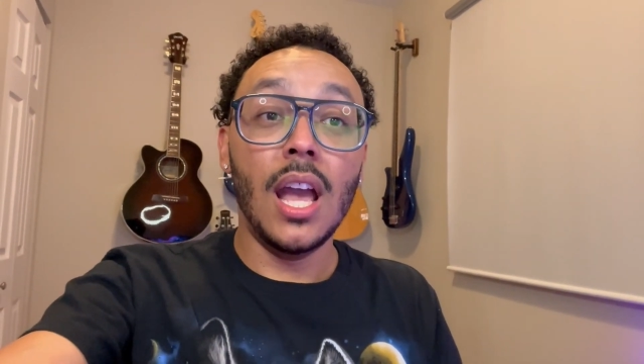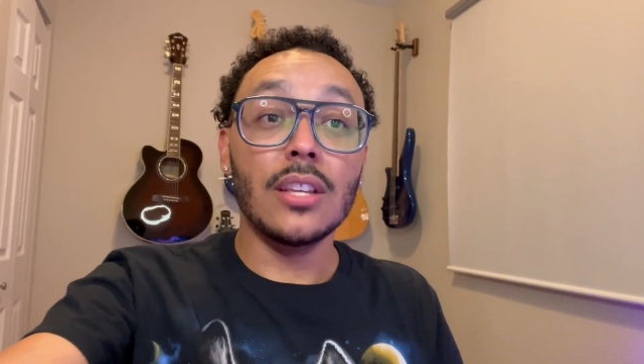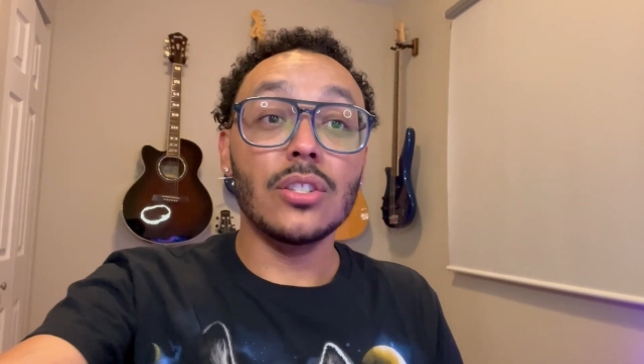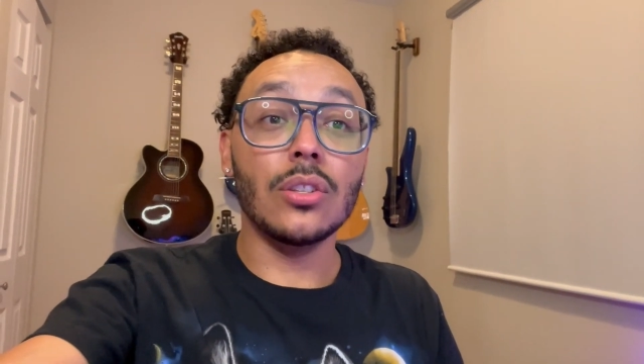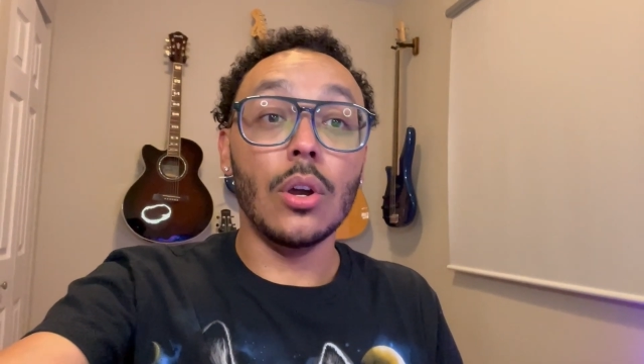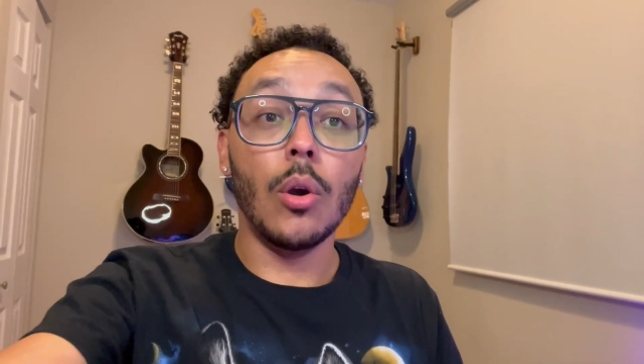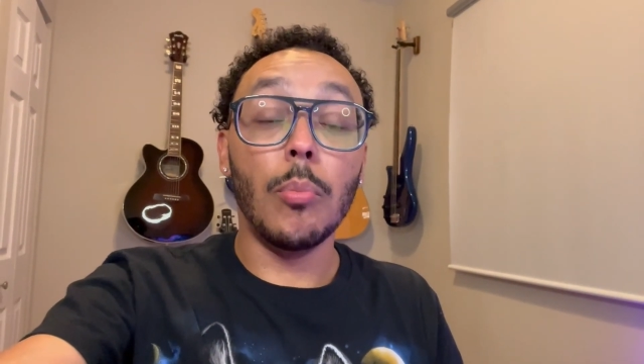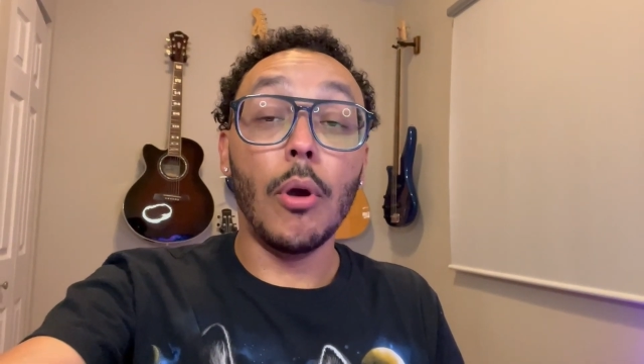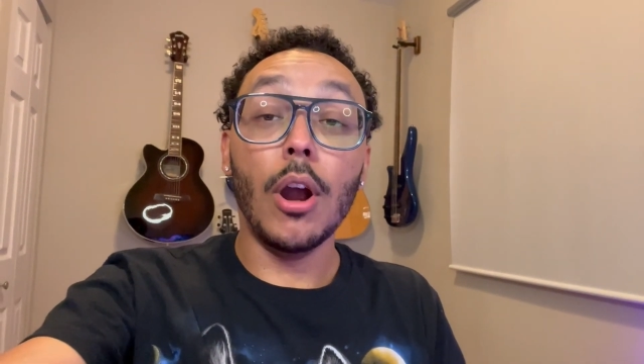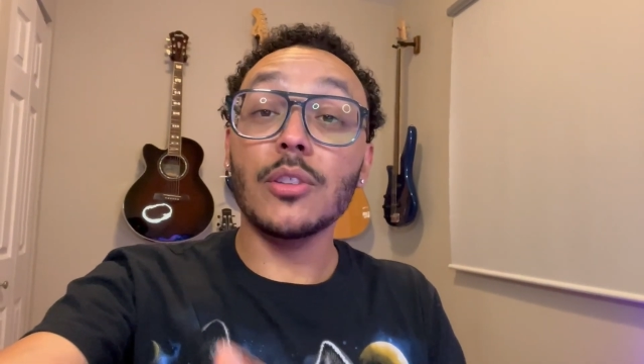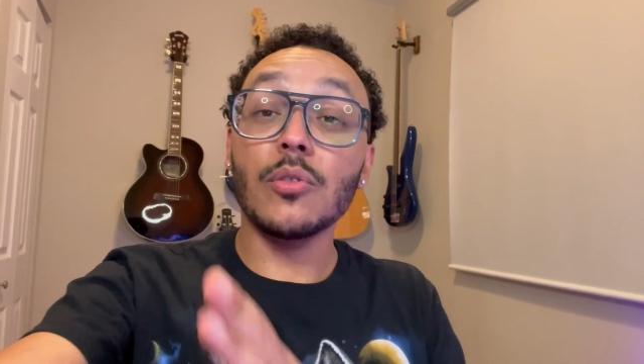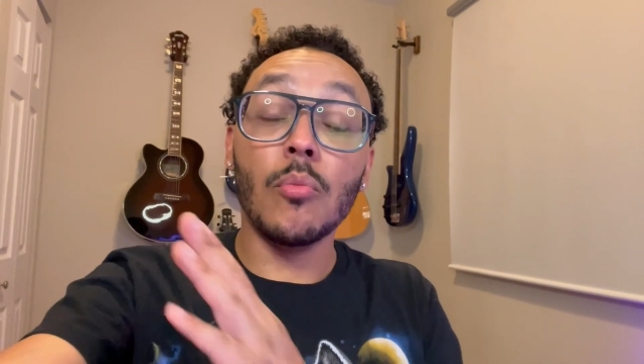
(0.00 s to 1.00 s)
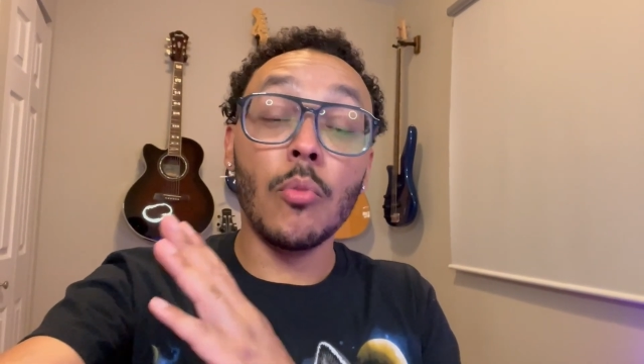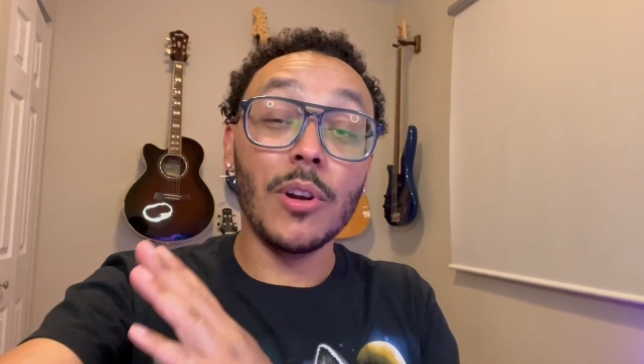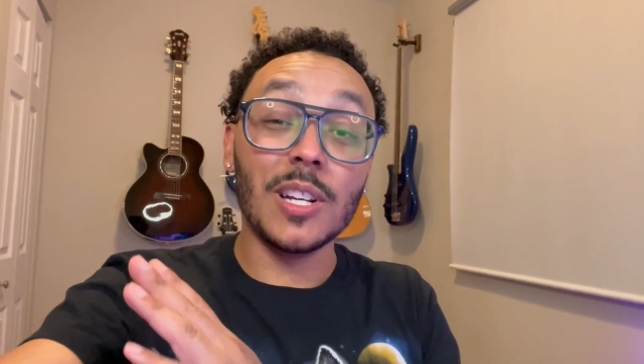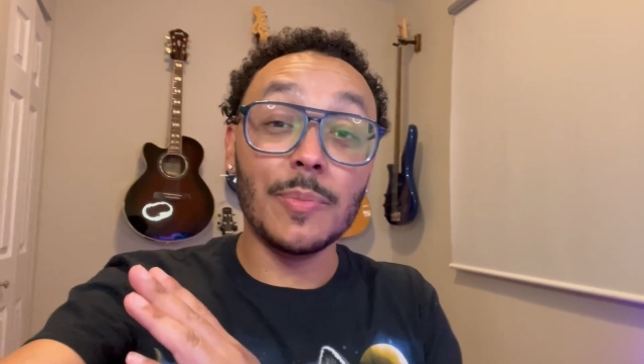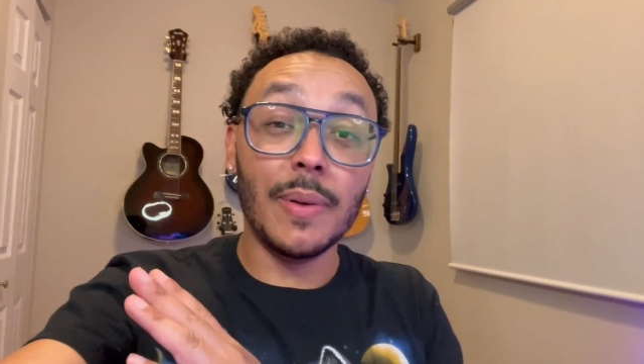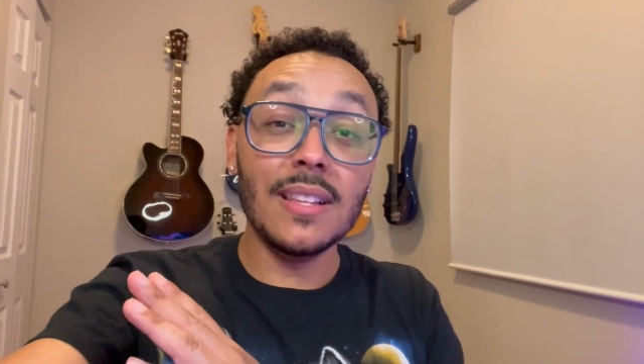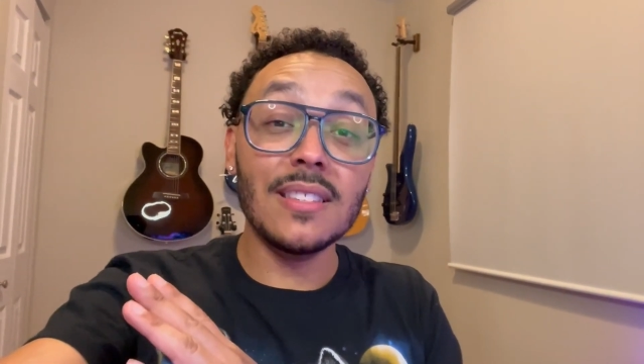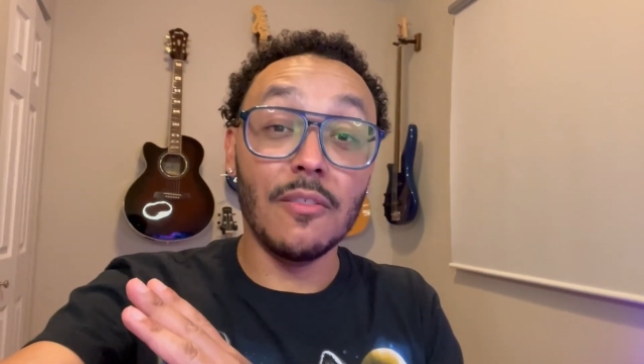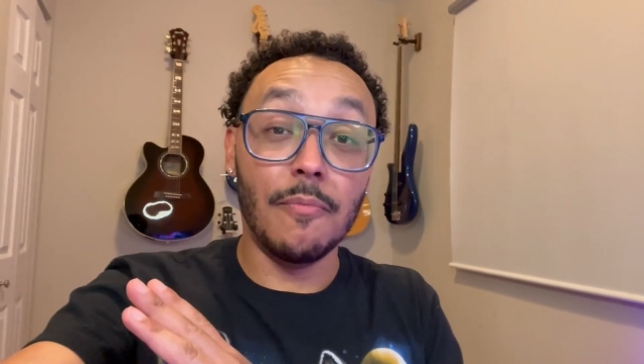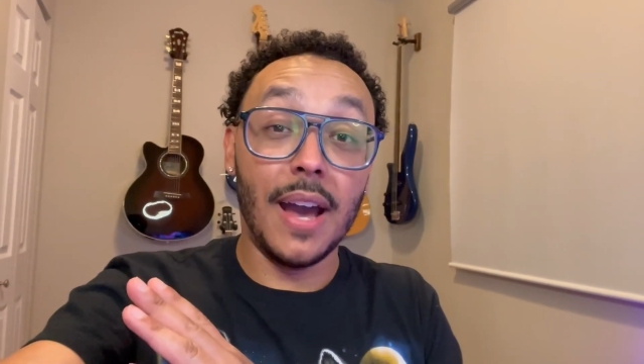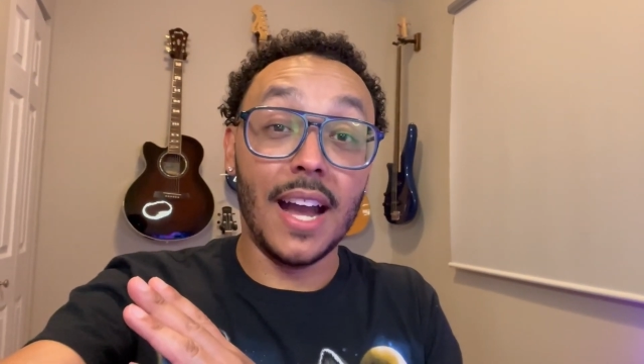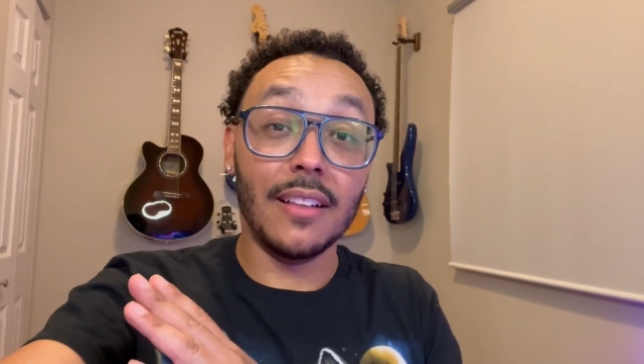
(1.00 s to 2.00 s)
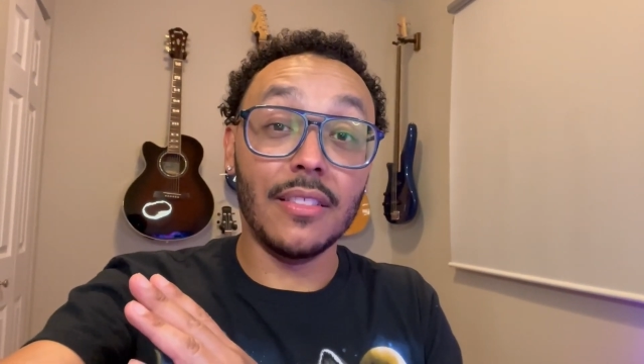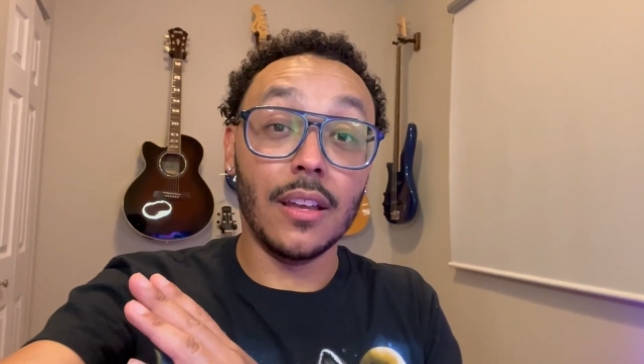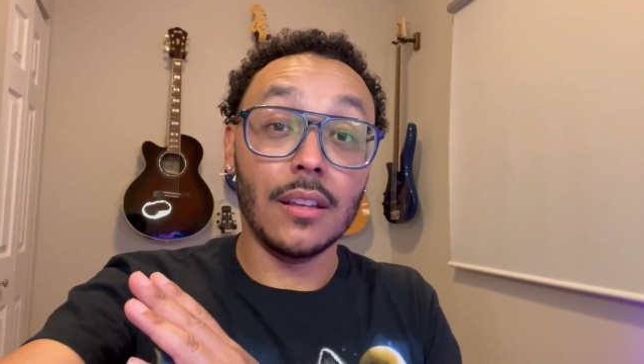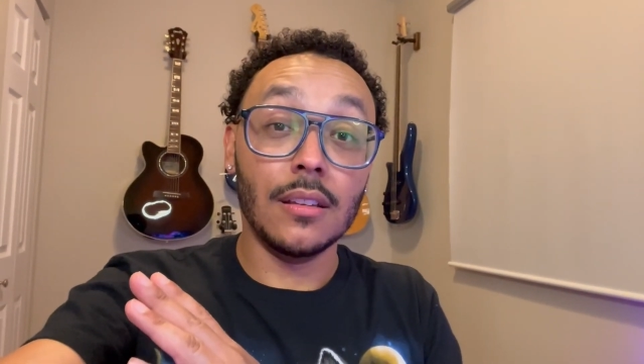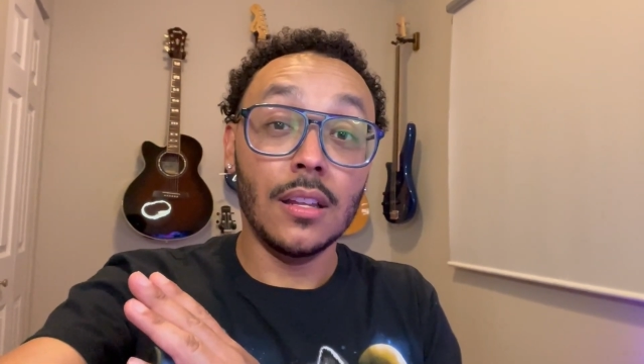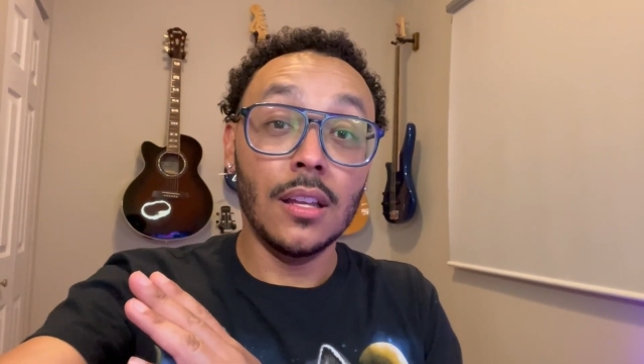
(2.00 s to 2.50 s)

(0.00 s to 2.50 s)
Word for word: So parts were more expensive back then.